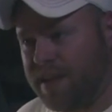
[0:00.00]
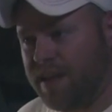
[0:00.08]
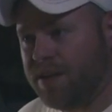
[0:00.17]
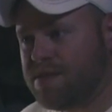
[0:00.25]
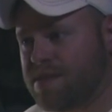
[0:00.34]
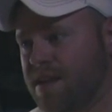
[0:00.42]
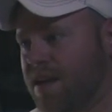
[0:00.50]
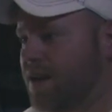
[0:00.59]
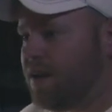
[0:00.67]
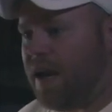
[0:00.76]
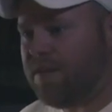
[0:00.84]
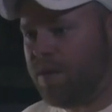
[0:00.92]
videos,
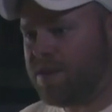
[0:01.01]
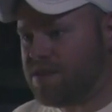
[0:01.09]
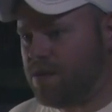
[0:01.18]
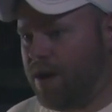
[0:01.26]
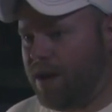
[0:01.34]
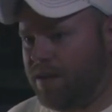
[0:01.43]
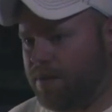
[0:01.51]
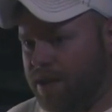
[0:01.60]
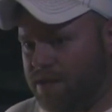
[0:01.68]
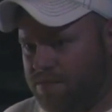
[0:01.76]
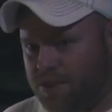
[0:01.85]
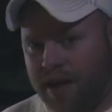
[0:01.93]
every once in a while I'm
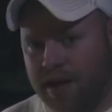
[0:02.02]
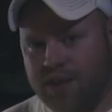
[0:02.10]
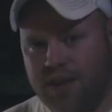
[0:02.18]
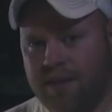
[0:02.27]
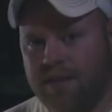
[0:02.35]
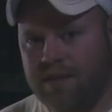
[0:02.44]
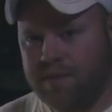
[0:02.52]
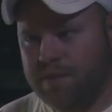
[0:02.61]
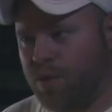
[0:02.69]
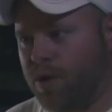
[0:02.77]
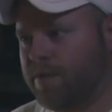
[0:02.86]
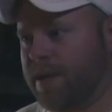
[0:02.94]
going to try to share a little
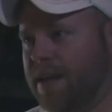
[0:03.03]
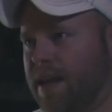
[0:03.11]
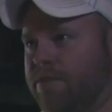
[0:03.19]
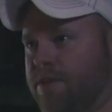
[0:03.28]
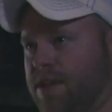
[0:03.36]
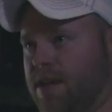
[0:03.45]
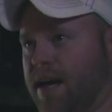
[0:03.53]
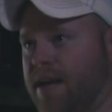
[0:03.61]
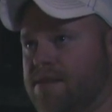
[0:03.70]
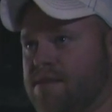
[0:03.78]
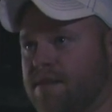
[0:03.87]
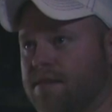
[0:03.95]
bit more of my life with you
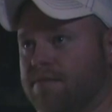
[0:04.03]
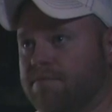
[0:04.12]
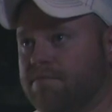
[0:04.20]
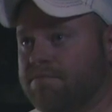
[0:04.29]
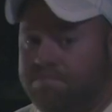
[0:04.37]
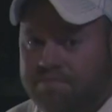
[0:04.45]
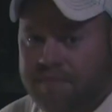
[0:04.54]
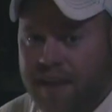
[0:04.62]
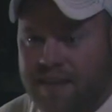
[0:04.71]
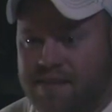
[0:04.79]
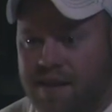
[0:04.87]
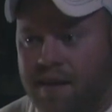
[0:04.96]
guys, and
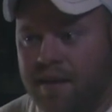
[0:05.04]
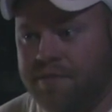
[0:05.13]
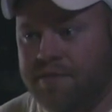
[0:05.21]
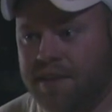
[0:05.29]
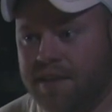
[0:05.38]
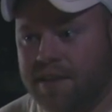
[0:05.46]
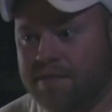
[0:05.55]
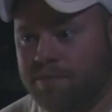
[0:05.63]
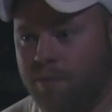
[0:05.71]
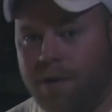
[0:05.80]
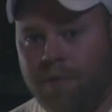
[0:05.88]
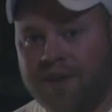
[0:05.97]
it's there if you
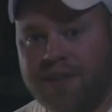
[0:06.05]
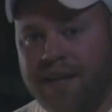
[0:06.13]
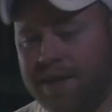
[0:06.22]
want to watch it